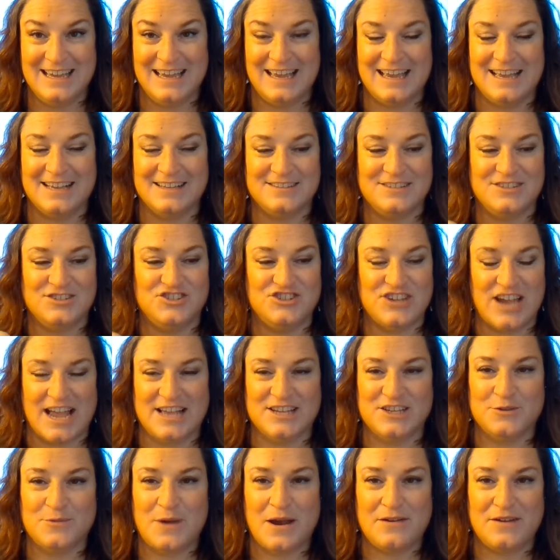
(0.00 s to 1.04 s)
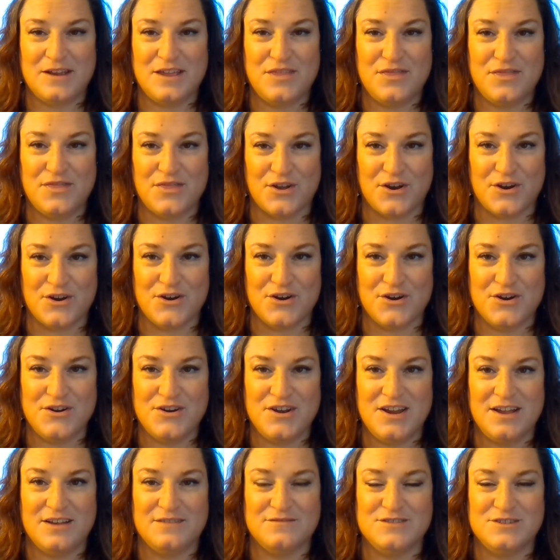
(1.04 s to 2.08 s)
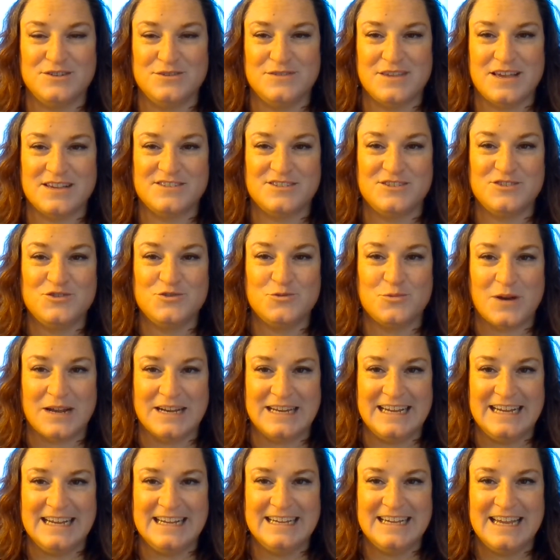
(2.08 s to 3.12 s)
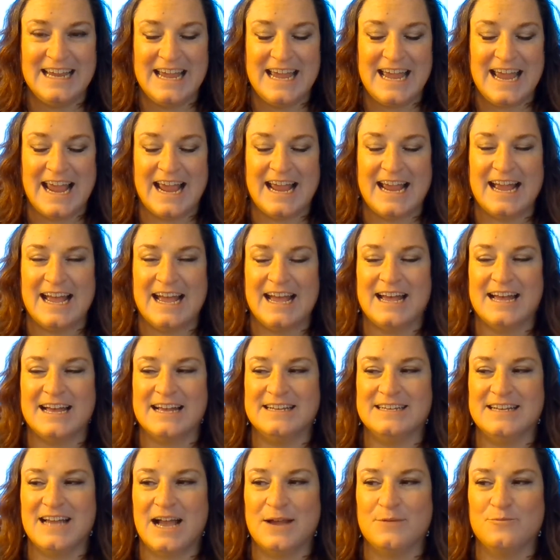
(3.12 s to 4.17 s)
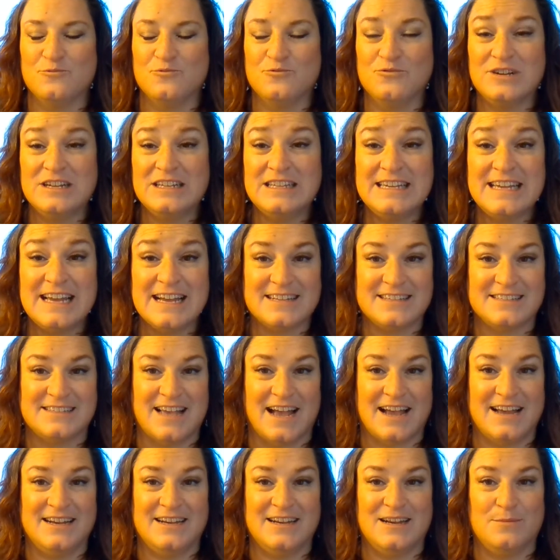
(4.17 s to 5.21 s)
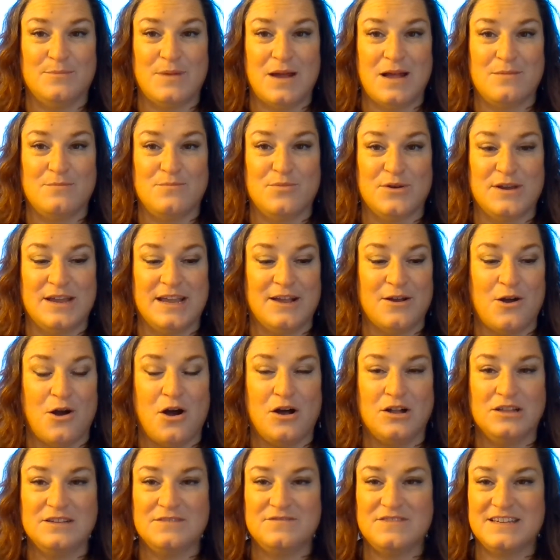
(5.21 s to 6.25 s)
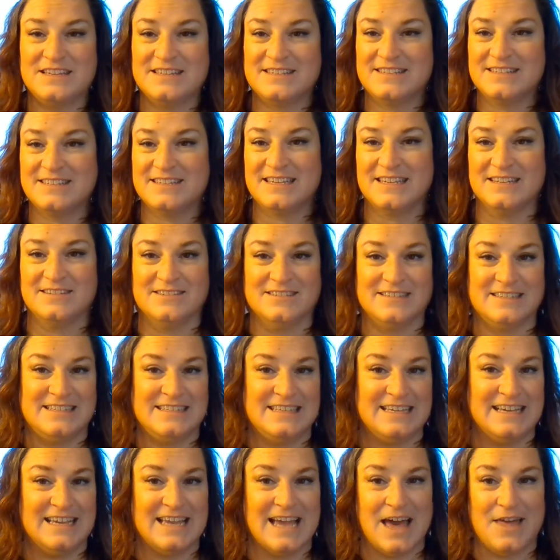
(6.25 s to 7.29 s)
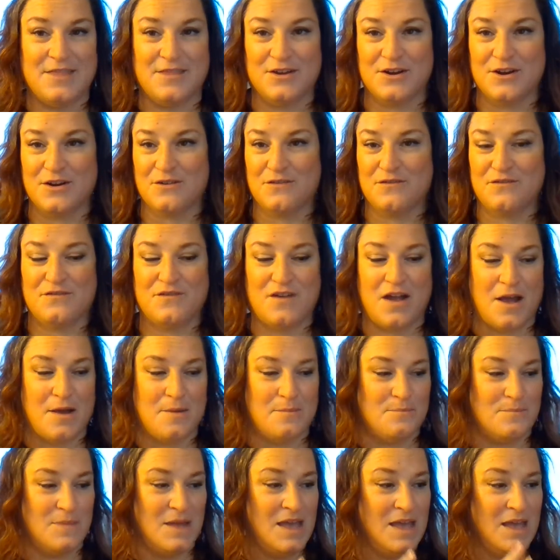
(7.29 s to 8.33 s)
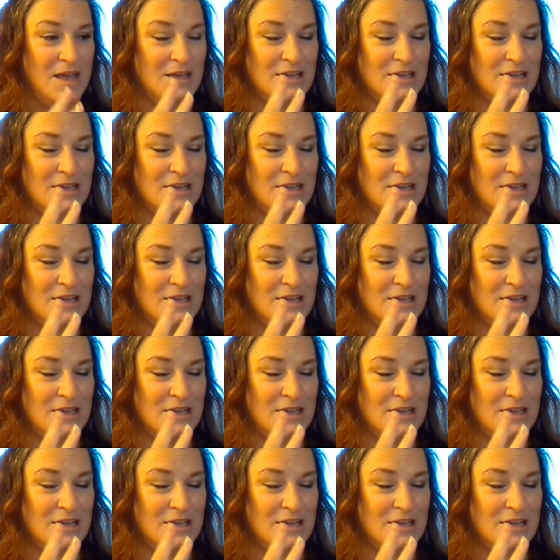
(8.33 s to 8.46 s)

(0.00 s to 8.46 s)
It's January 3rd of 2020. And I'm really excited about bringing all of these skills together from,